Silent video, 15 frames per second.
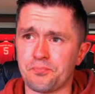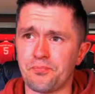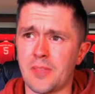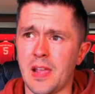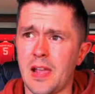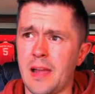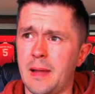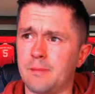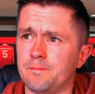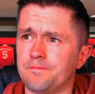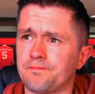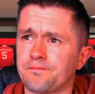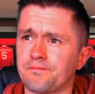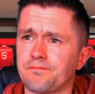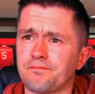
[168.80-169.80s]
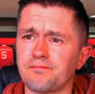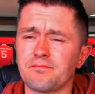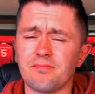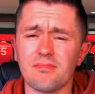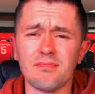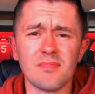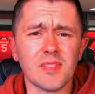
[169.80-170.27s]

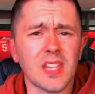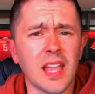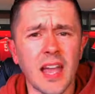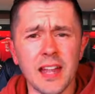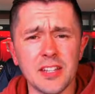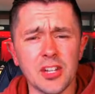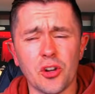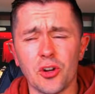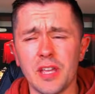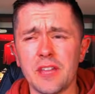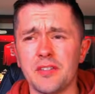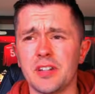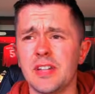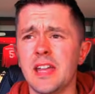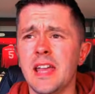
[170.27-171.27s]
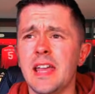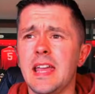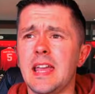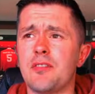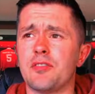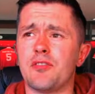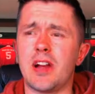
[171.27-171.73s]
And even
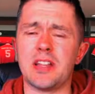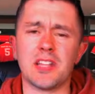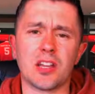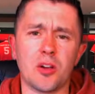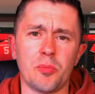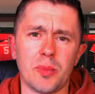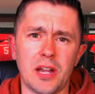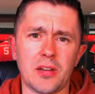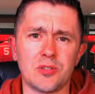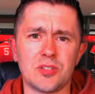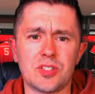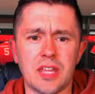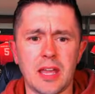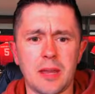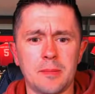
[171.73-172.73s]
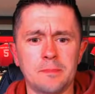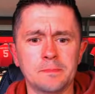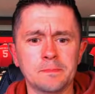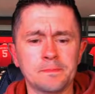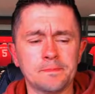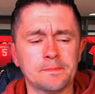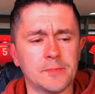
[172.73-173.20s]
RANGNICK coming out and saying
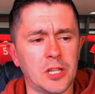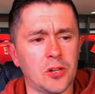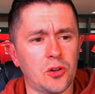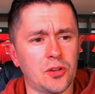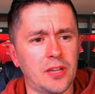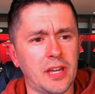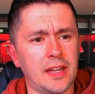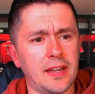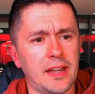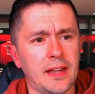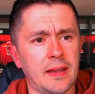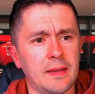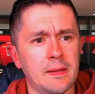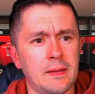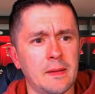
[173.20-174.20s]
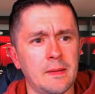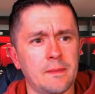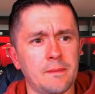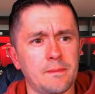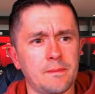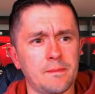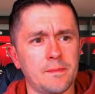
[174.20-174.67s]
that
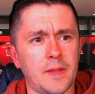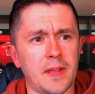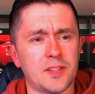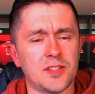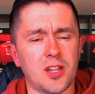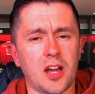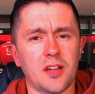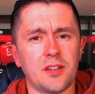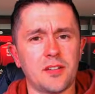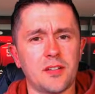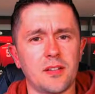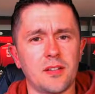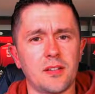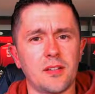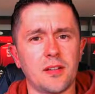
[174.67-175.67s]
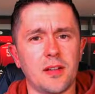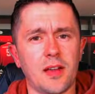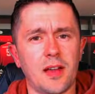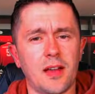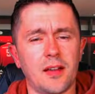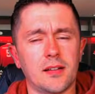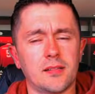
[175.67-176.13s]
it's
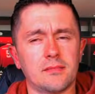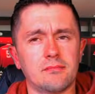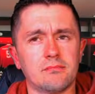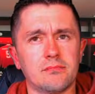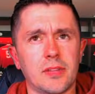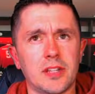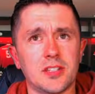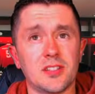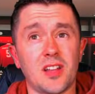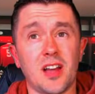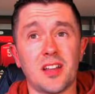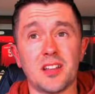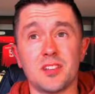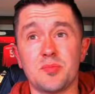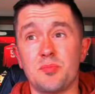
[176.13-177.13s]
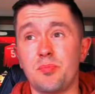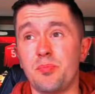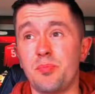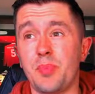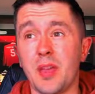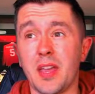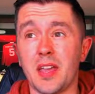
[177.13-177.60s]
not as
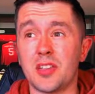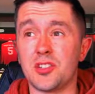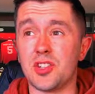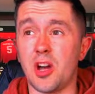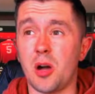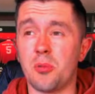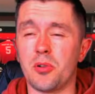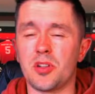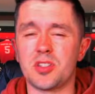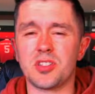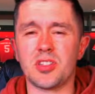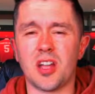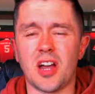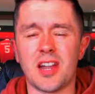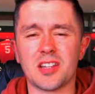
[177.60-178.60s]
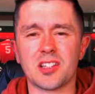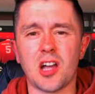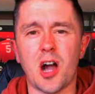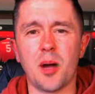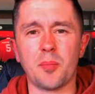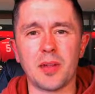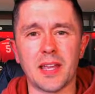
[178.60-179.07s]
big a job, or it's not as
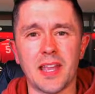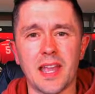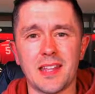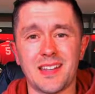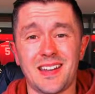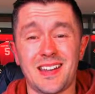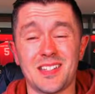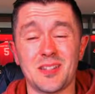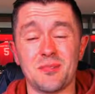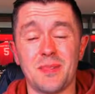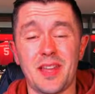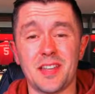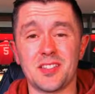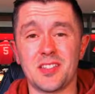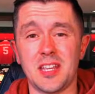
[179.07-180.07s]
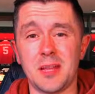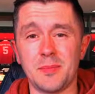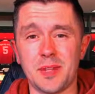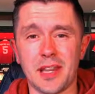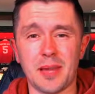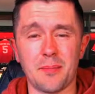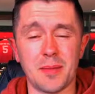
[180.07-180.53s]
complicated as it may seem to
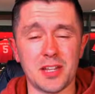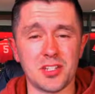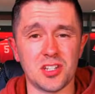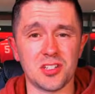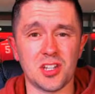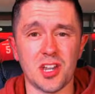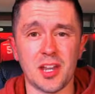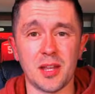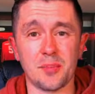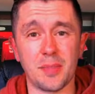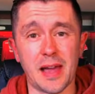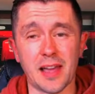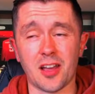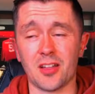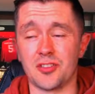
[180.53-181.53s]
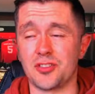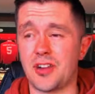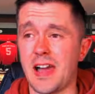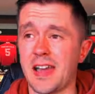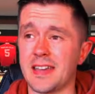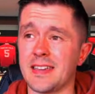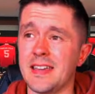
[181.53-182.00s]
get Manchester United back on
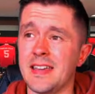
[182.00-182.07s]
track,